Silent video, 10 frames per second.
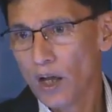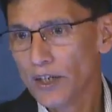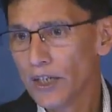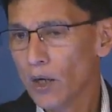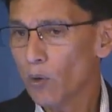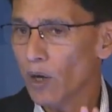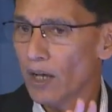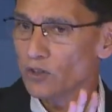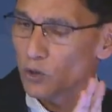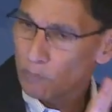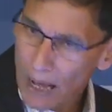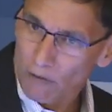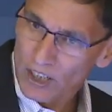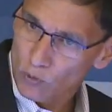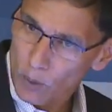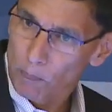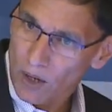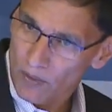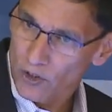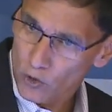You know, so power is one part
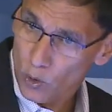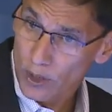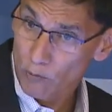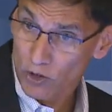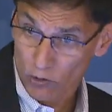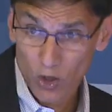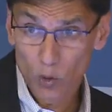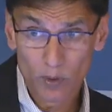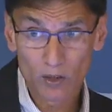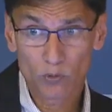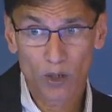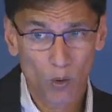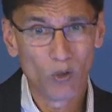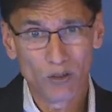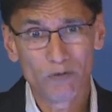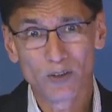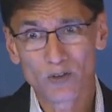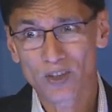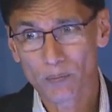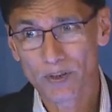of the story which renewables will only fill to
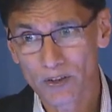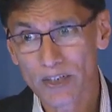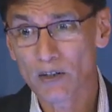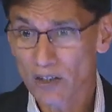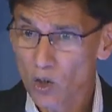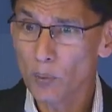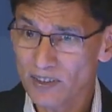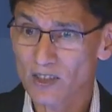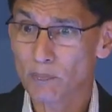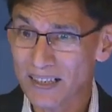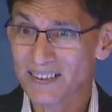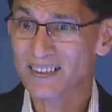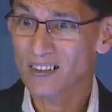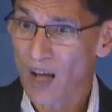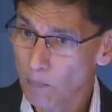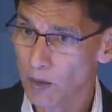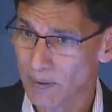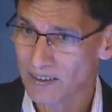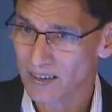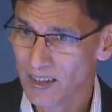some degree. Renewables as best is a
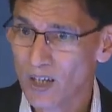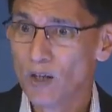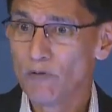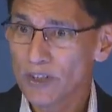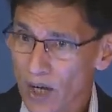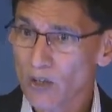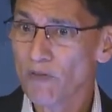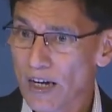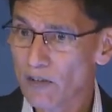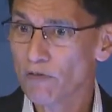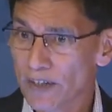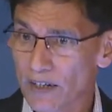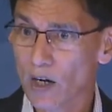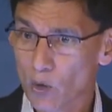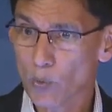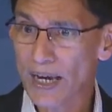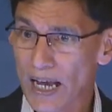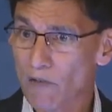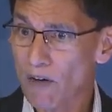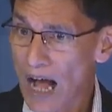complement. We've got to find out, figure out a way
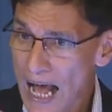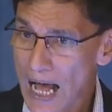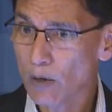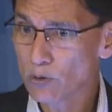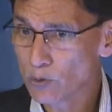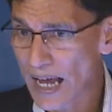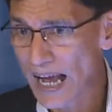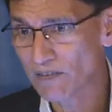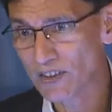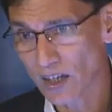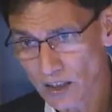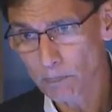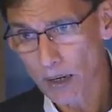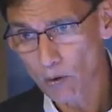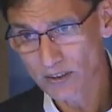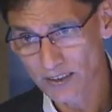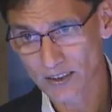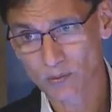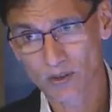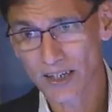of how to have these other power
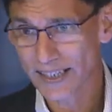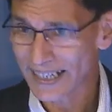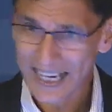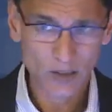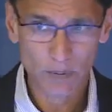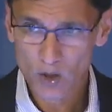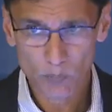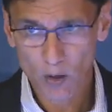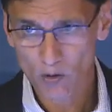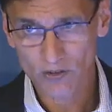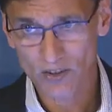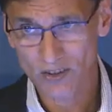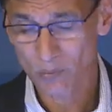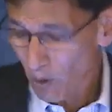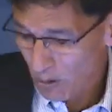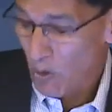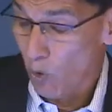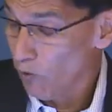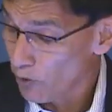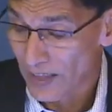systems like a gas-based power system or
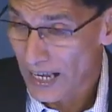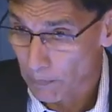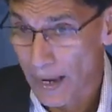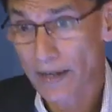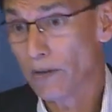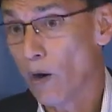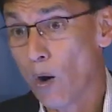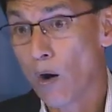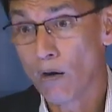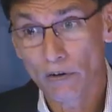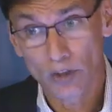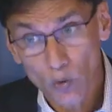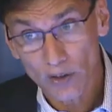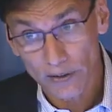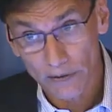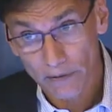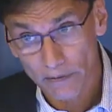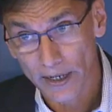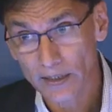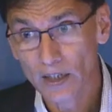coal for that matter or nuclear,
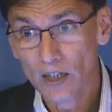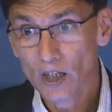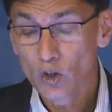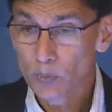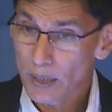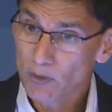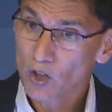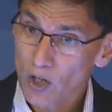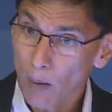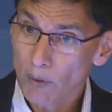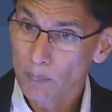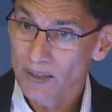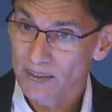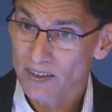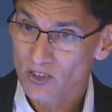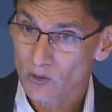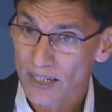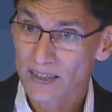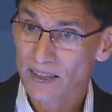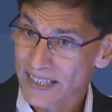right? To be able to complement this,
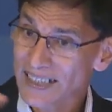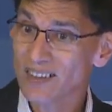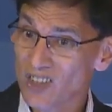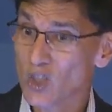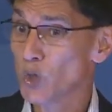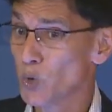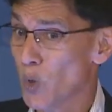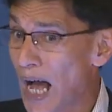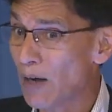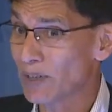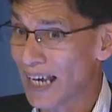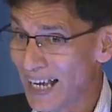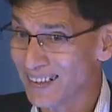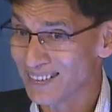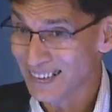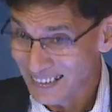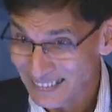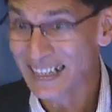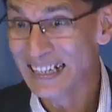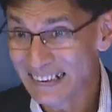right, take the CO2 out and
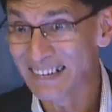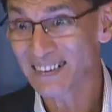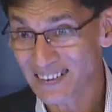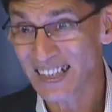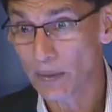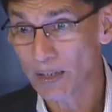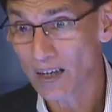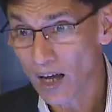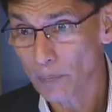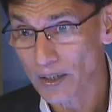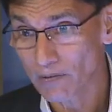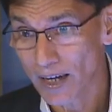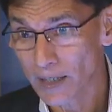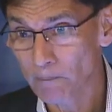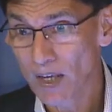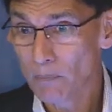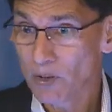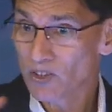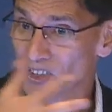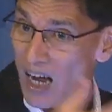really create a sustainable economy, right?
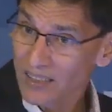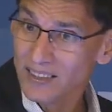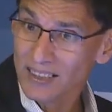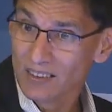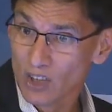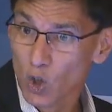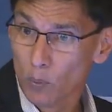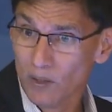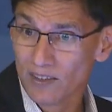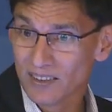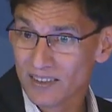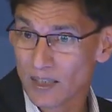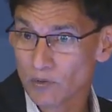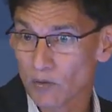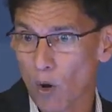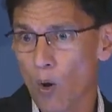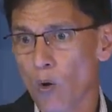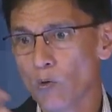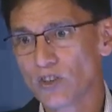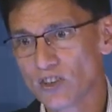Because the other thing, renewables in terms of,
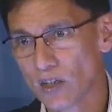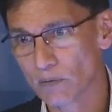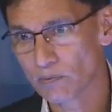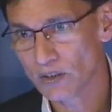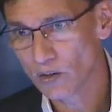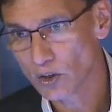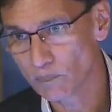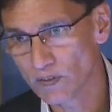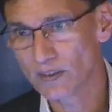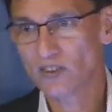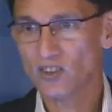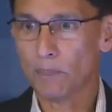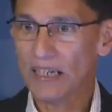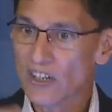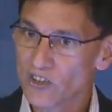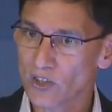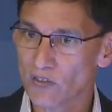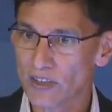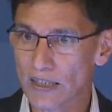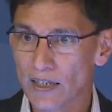oh, this is, a, you know, this is the panacea to
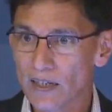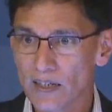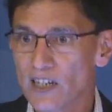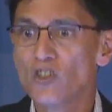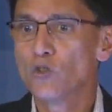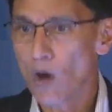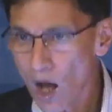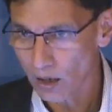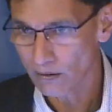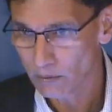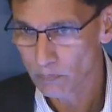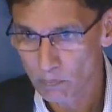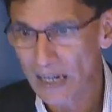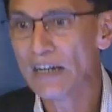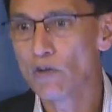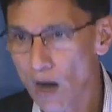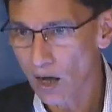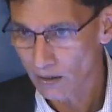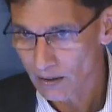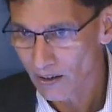everything, is wrong plain wrong,
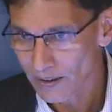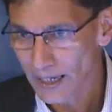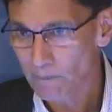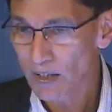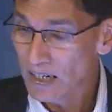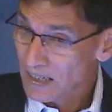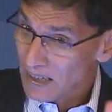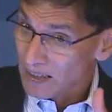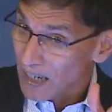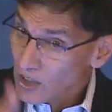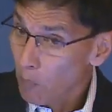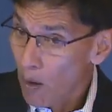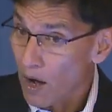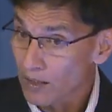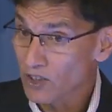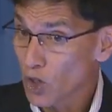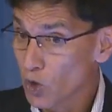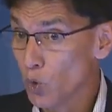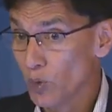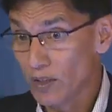okay? The other part has got to
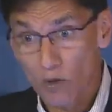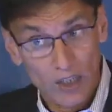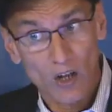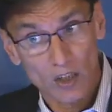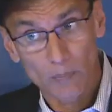do with what I talked